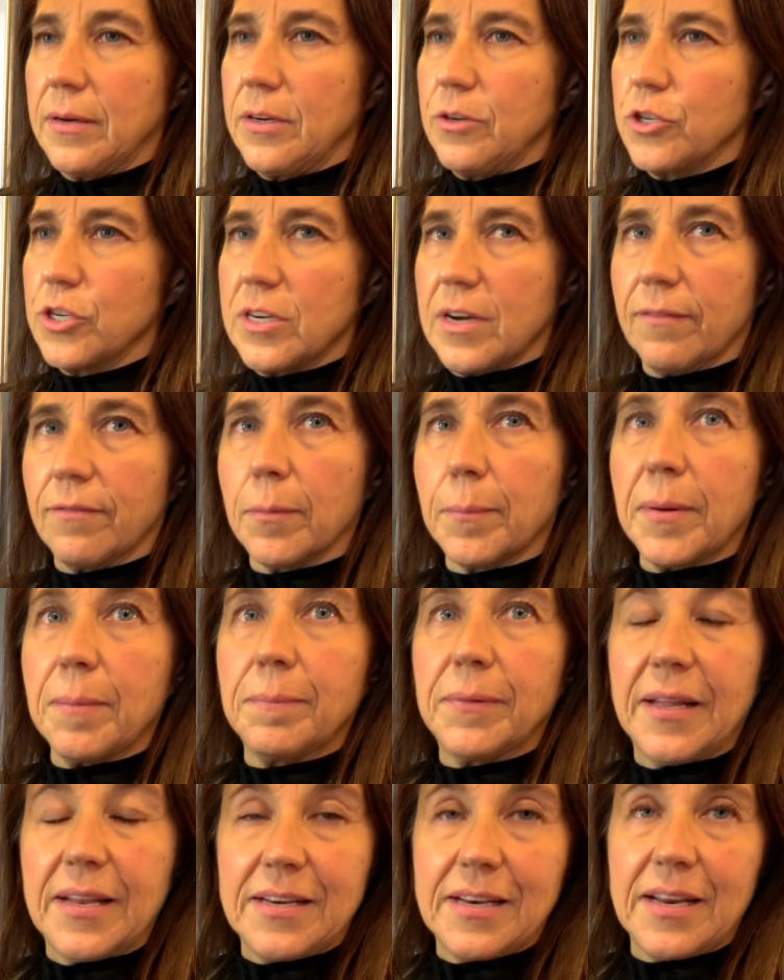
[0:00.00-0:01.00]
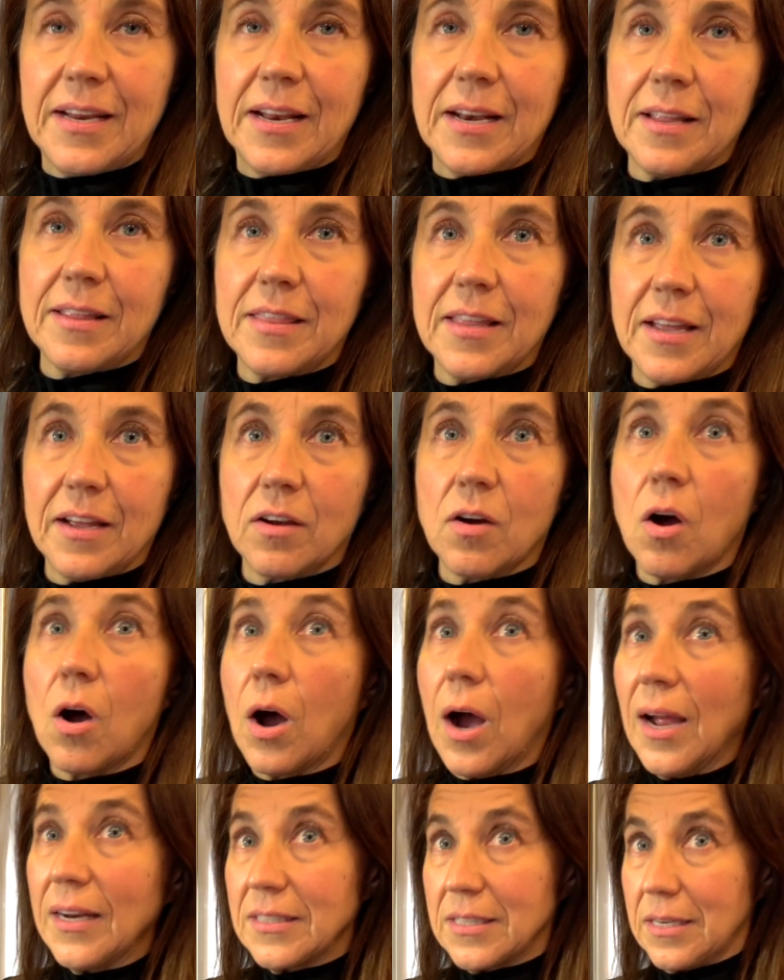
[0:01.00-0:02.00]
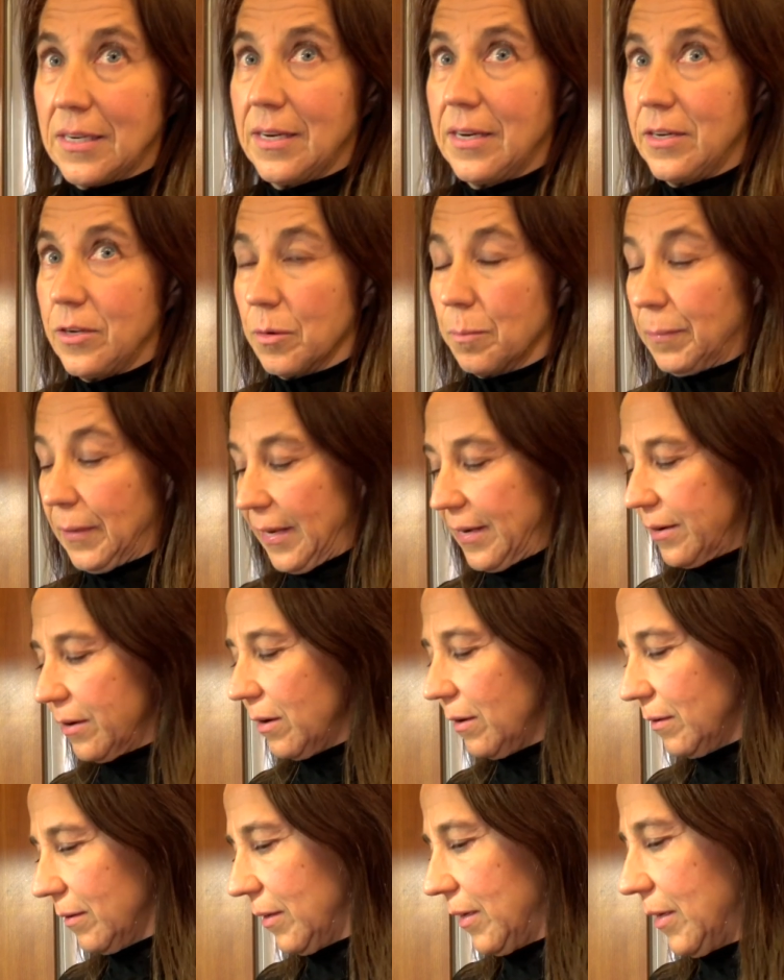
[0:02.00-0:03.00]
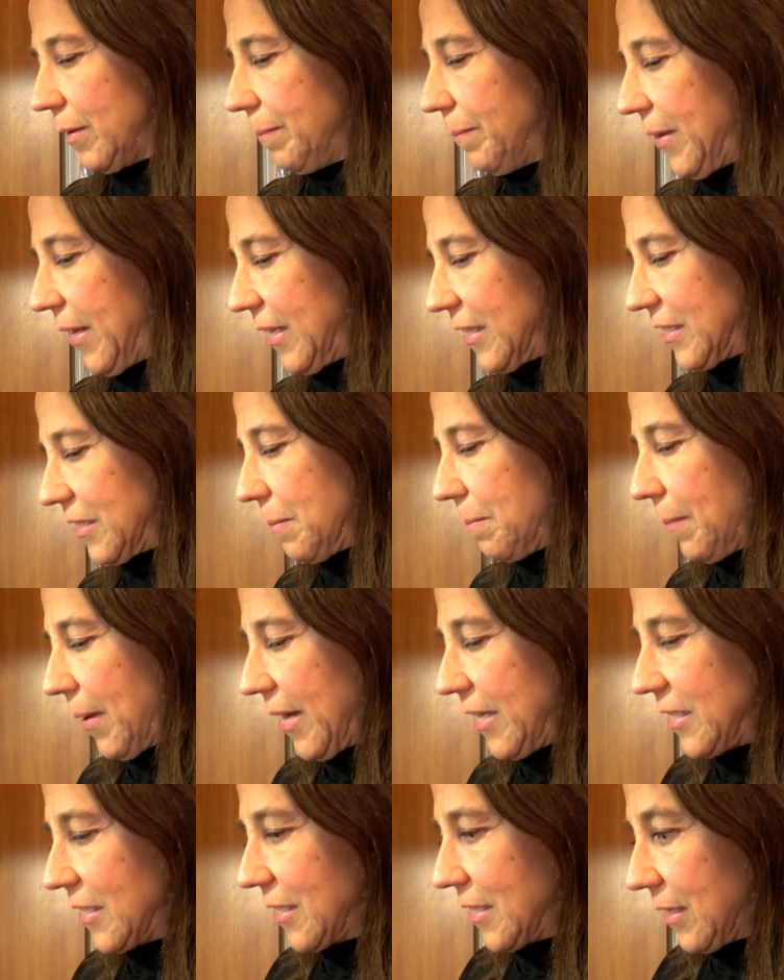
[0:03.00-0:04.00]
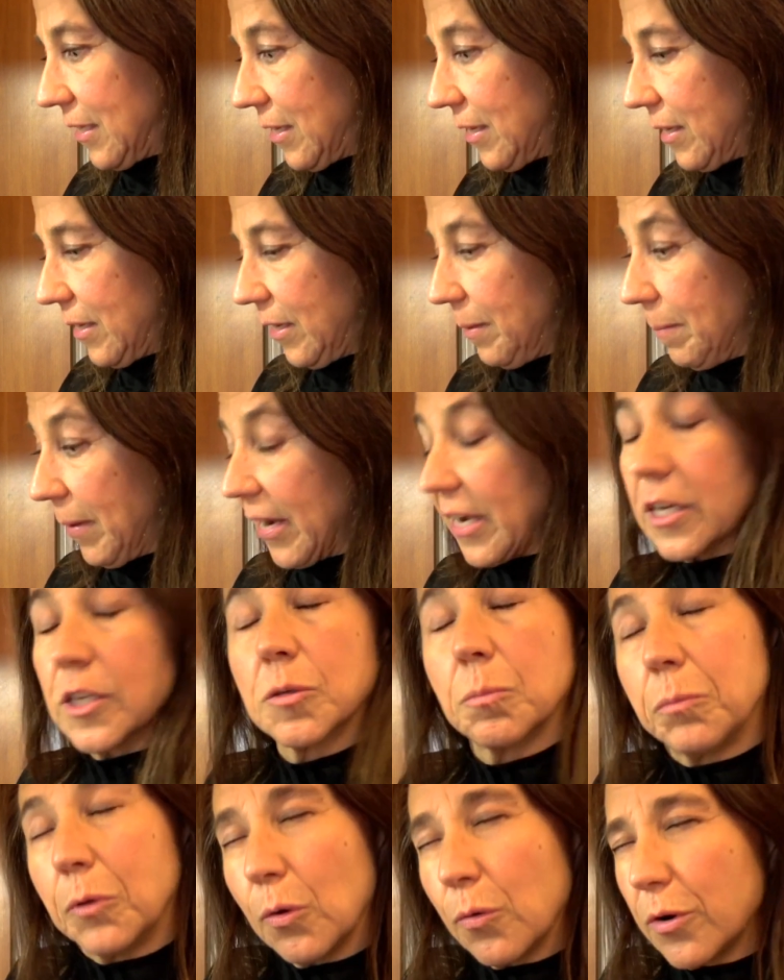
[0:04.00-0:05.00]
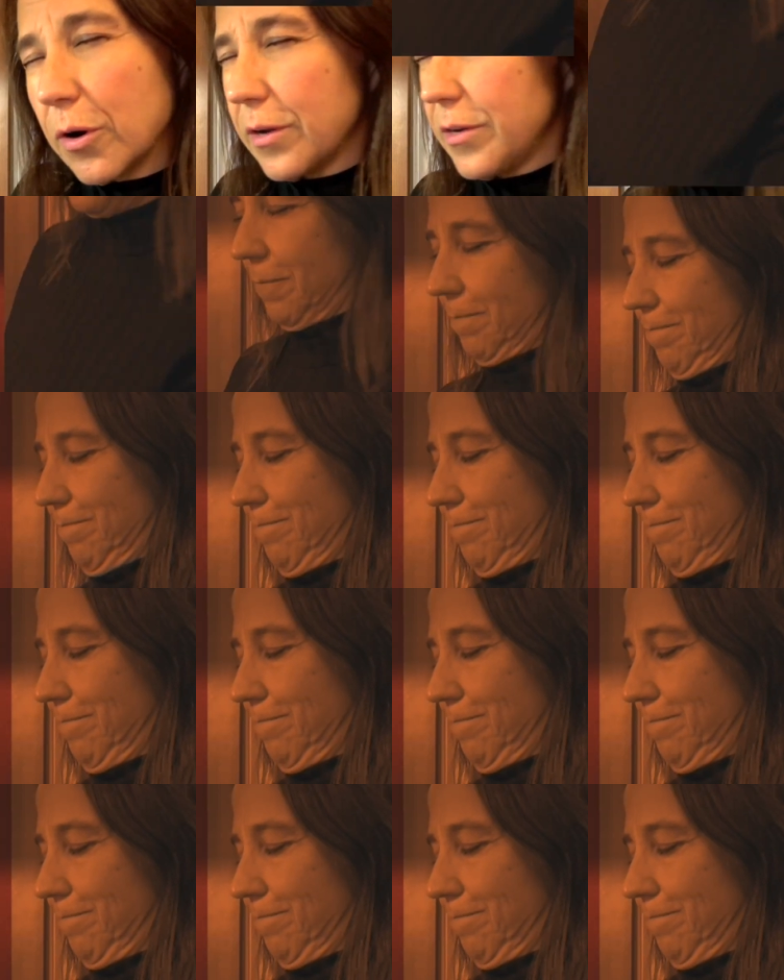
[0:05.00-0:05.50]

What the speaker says: You should never be blending anything hot in your blender because it might explode on you.